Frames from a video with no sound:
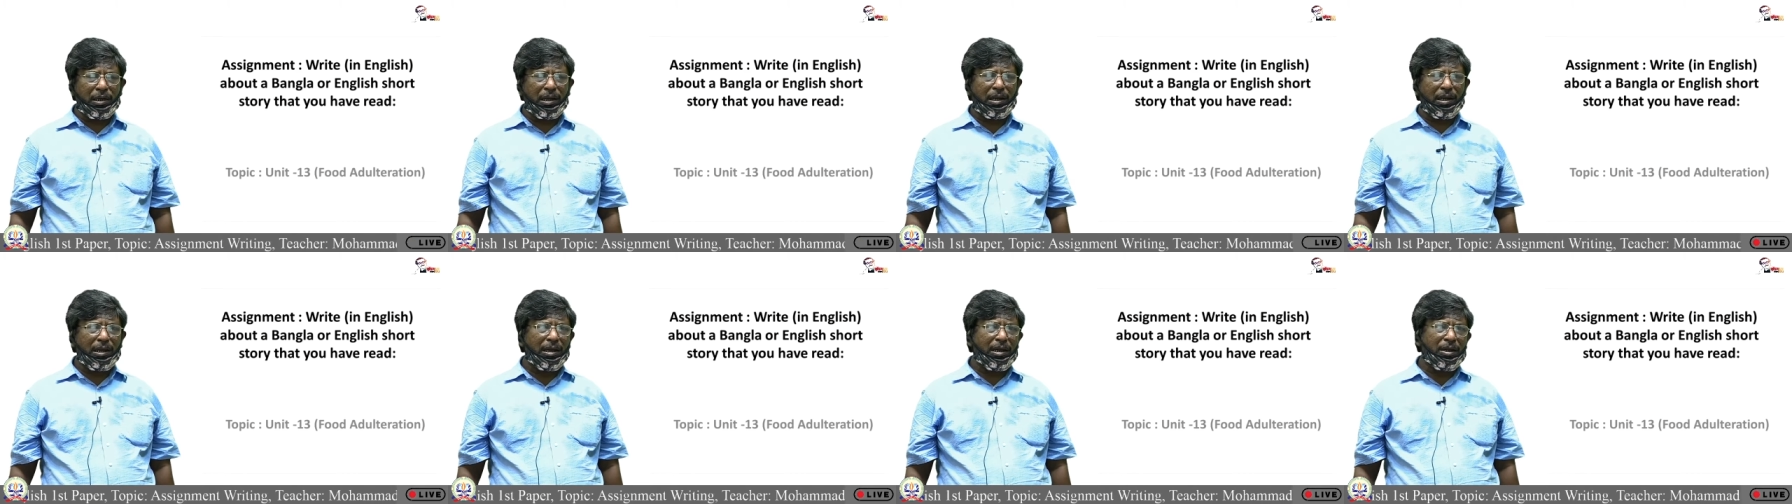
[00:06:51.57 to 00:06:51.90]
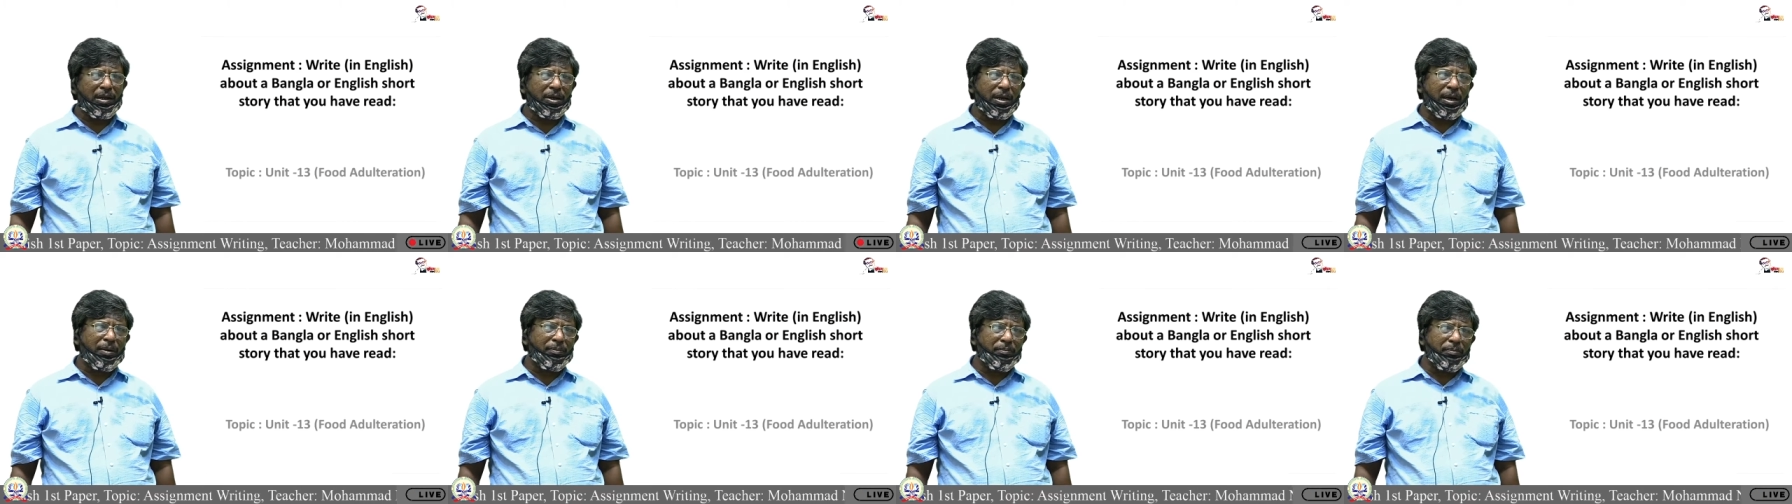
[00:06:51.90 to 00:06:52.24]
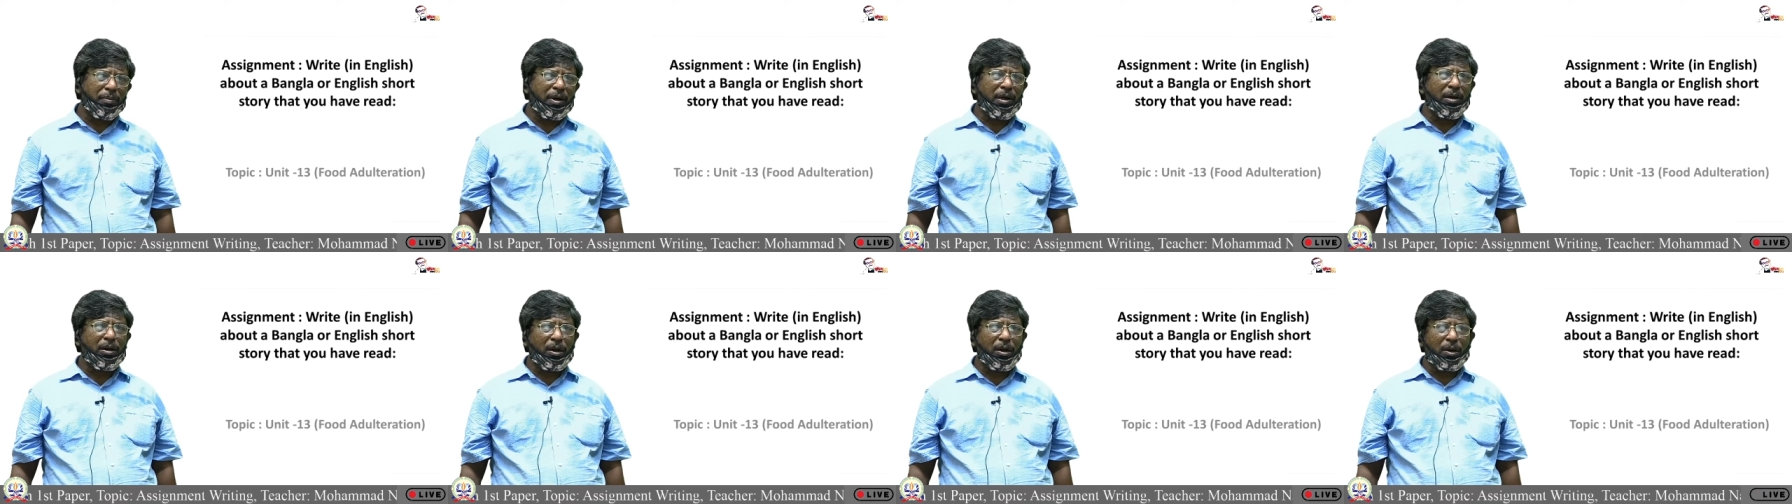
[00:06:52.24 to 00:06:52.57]
a number
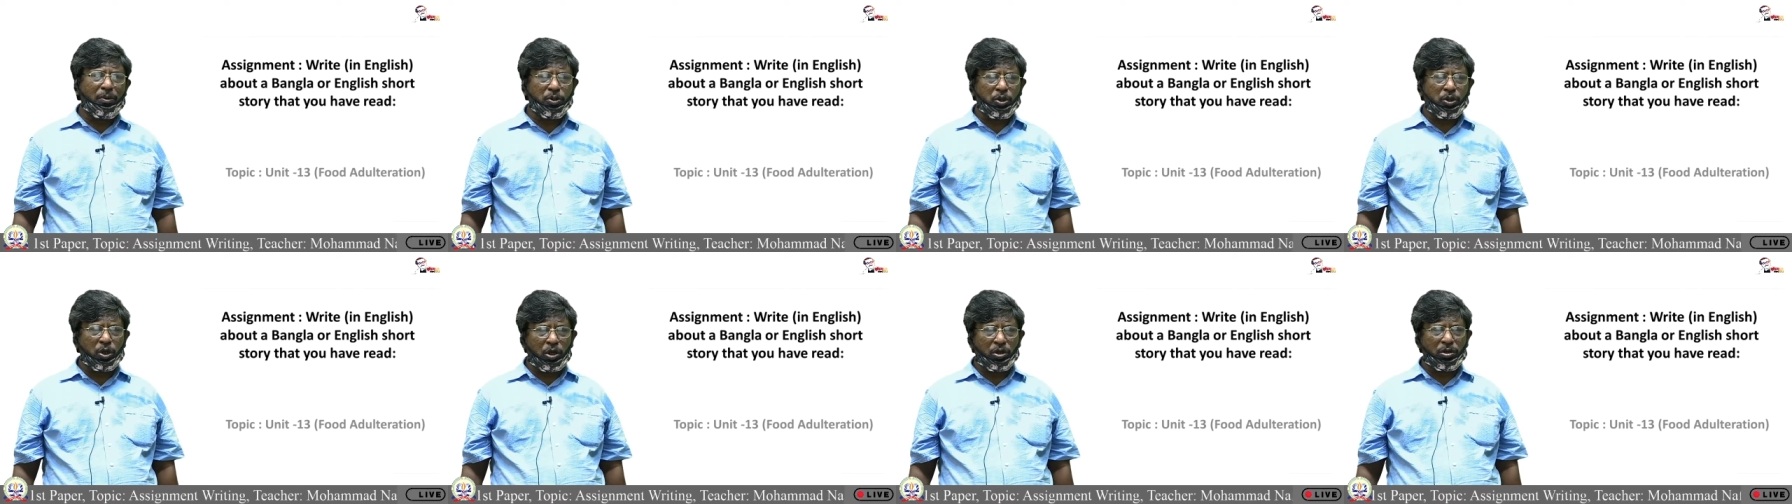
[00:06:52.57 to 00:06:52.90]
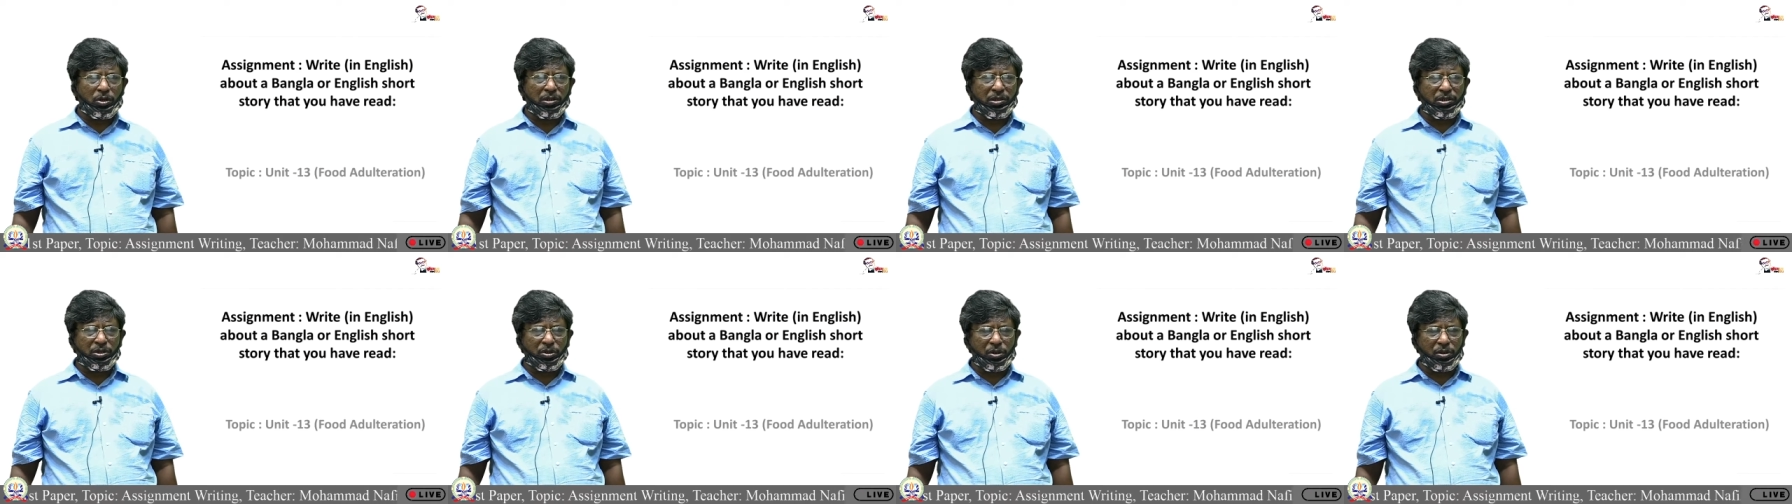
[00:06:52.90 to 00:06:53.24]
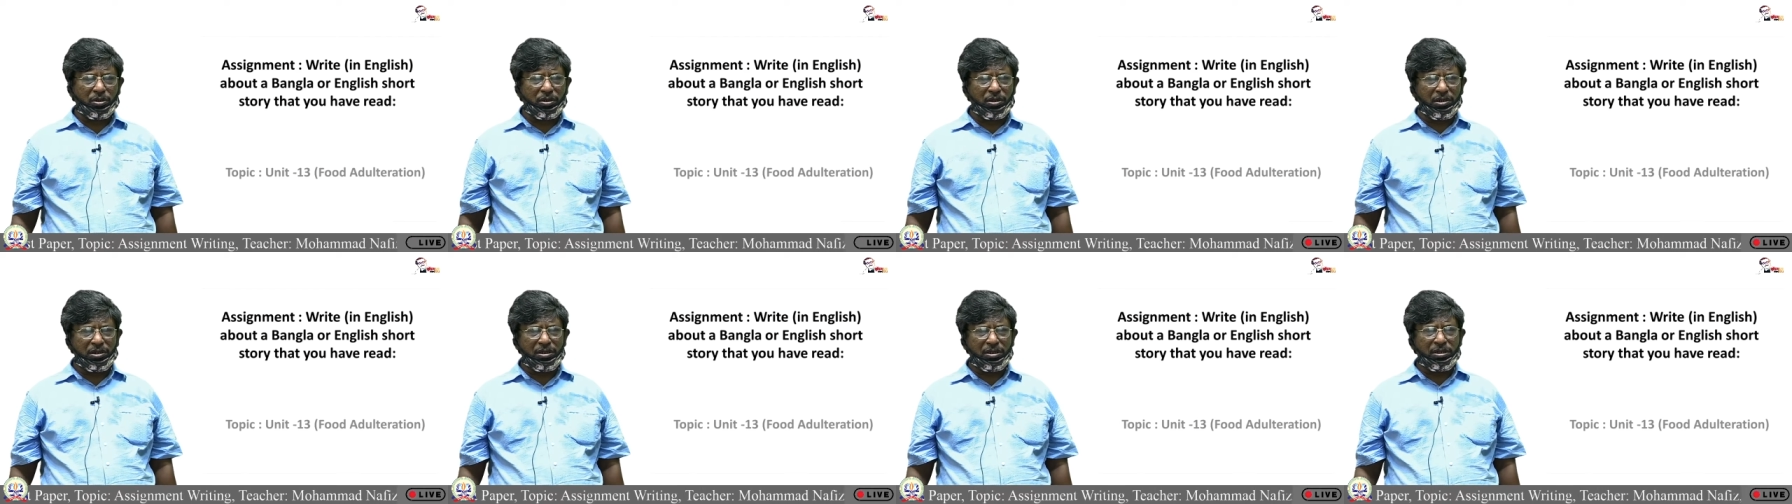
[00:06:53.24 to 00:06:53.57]
of short
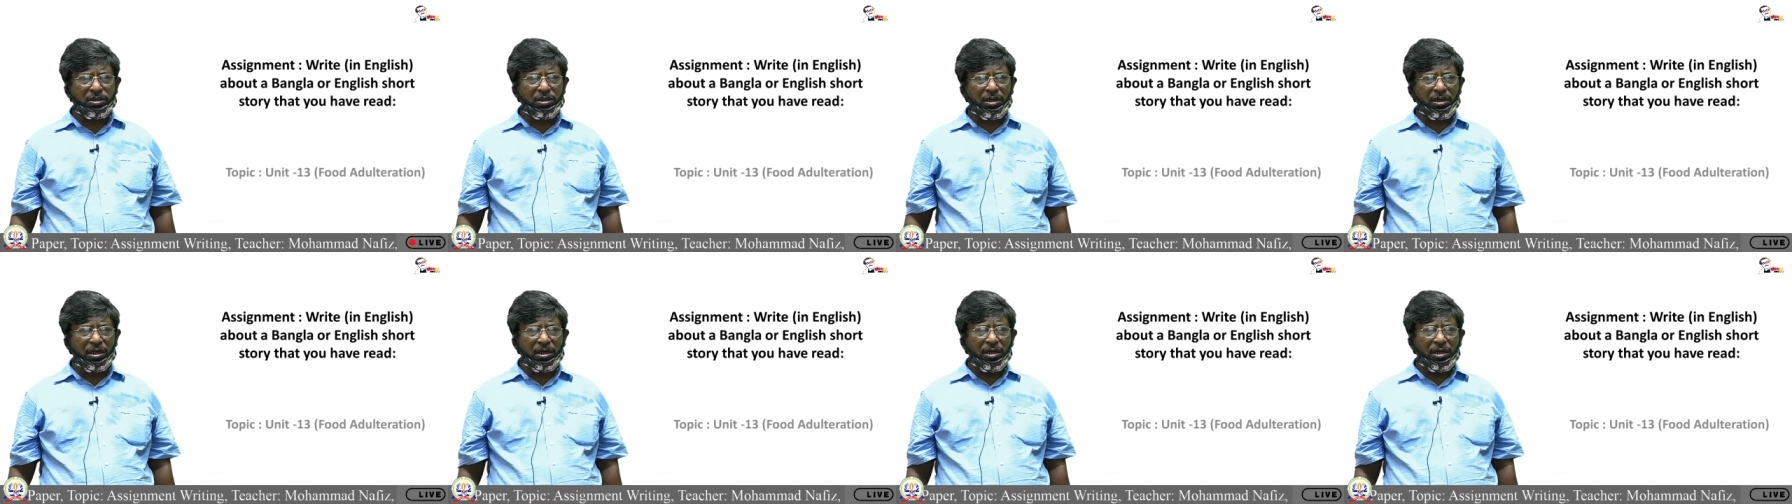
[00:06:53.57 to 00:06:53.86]
stories